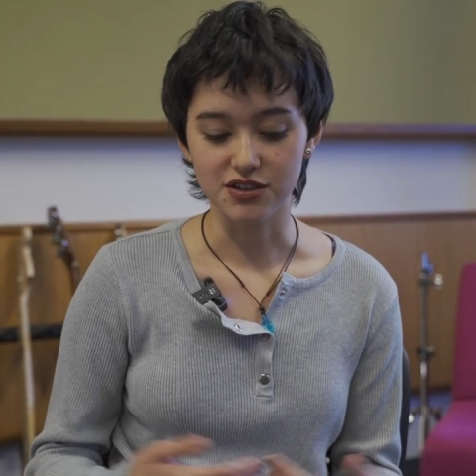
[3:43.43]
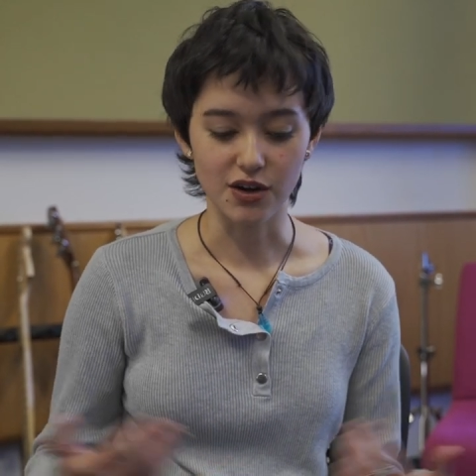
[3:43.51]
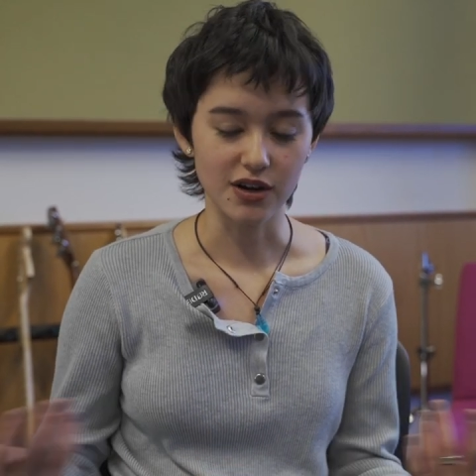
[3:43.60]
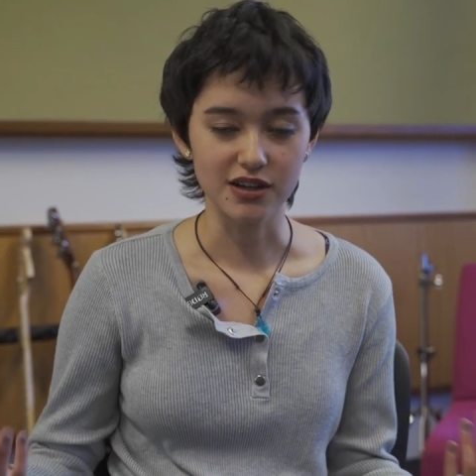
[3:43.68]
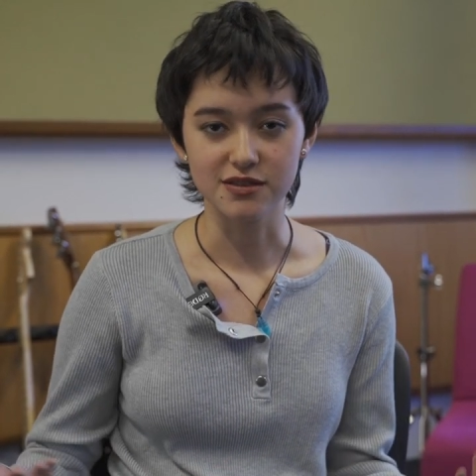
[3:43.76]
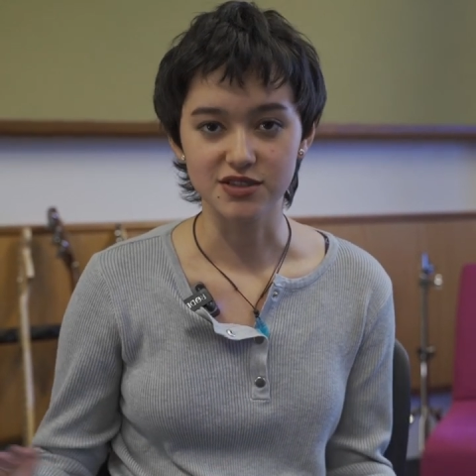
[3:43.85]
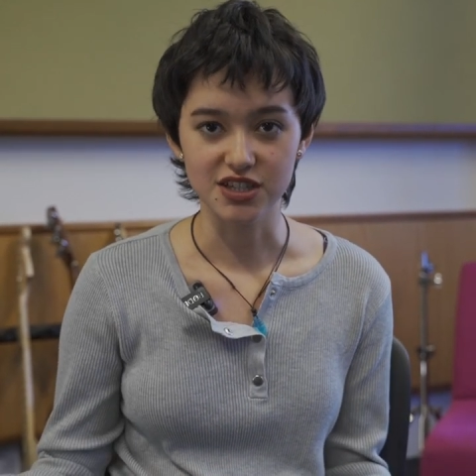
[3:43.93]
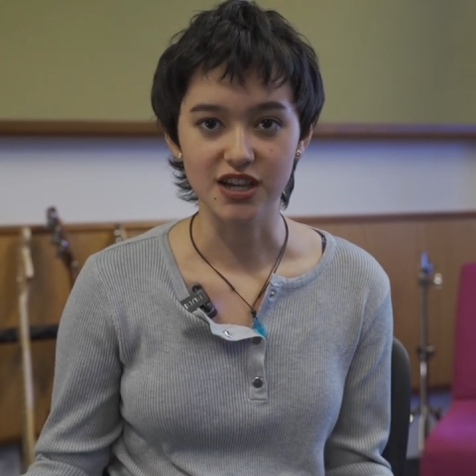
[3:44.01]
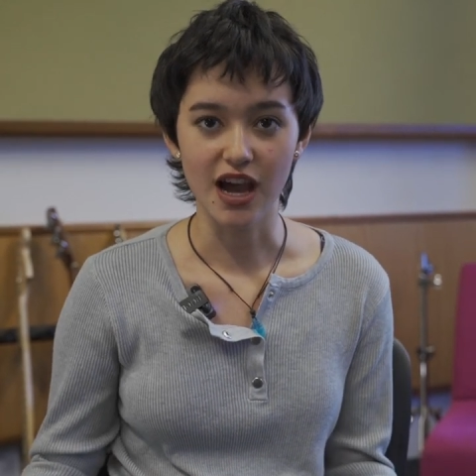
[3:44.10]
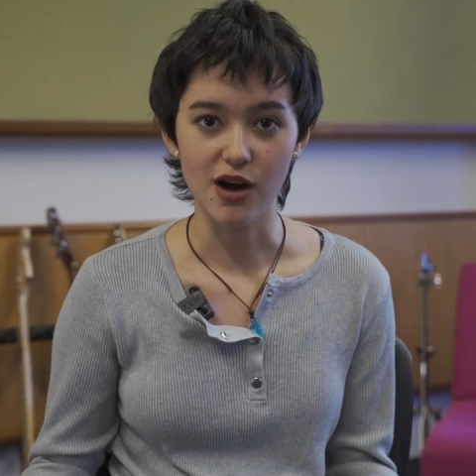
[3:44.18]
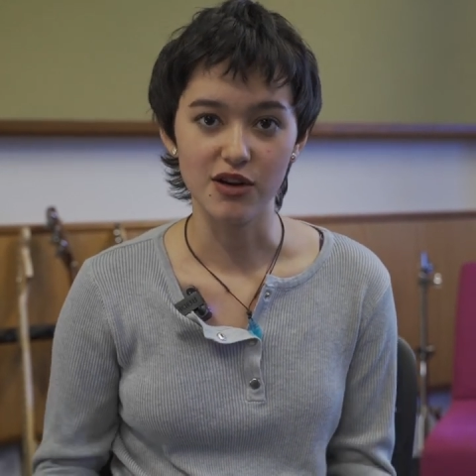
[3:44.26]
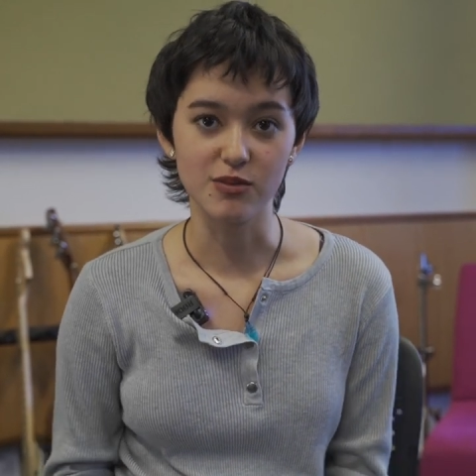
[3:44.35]
you know, I can see
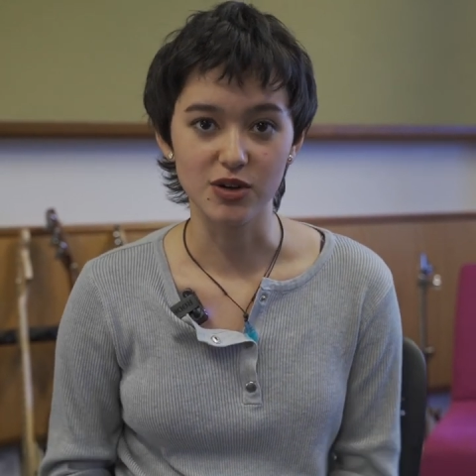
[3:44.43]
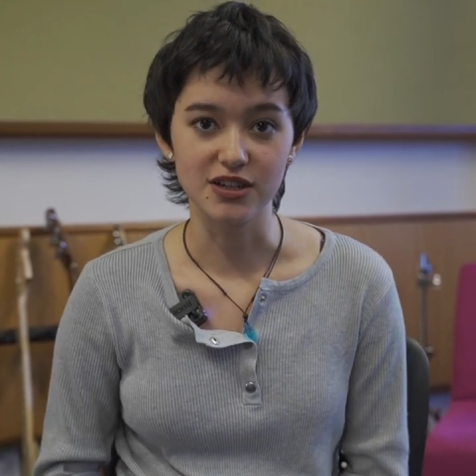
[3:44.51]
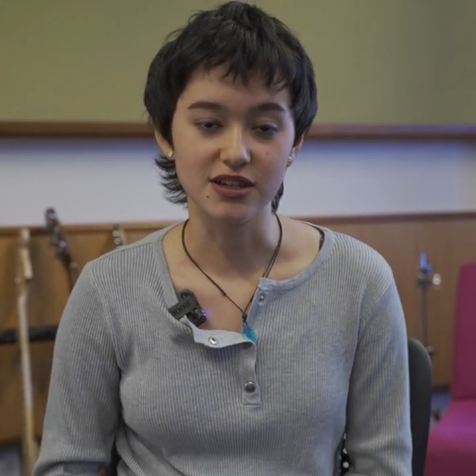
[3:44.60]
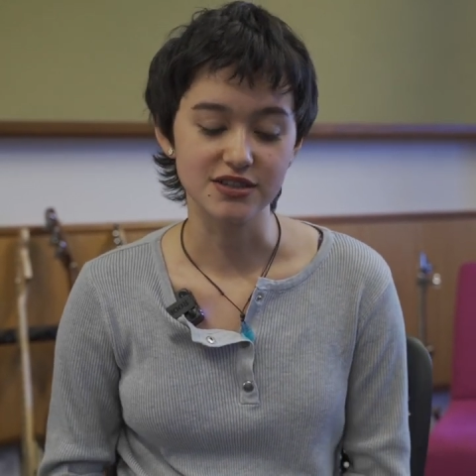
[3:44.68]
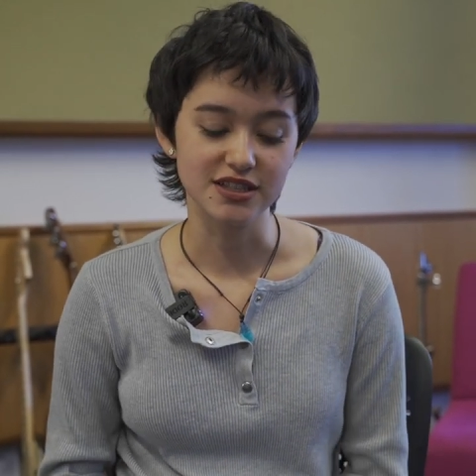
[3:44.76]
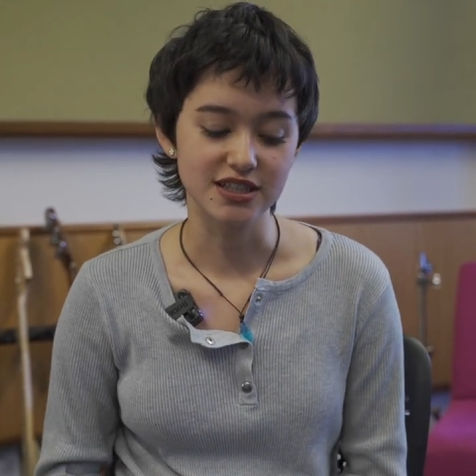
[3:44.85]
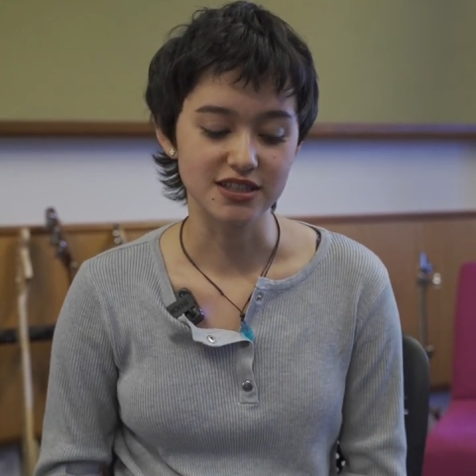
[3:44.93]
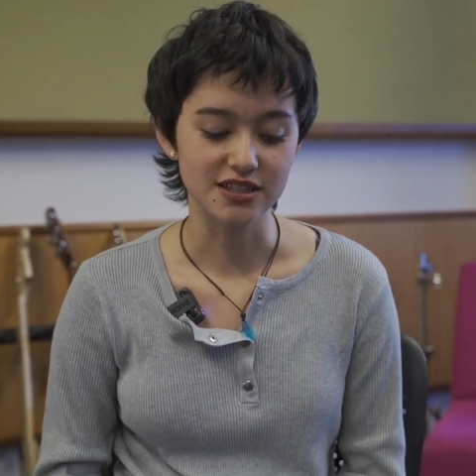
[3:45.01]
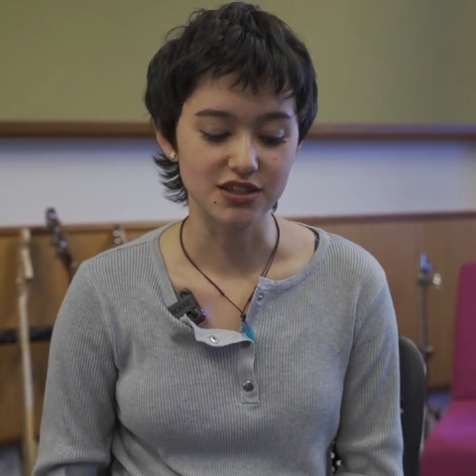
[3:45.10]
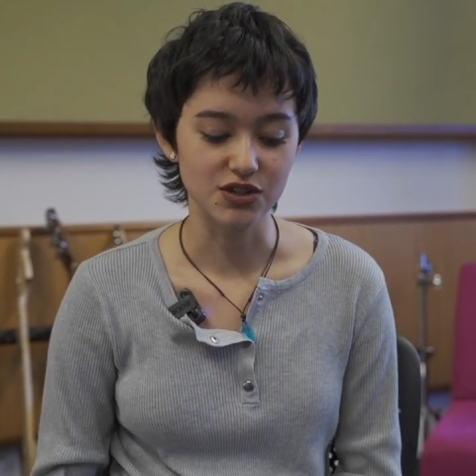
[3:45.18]
how everybody else sees it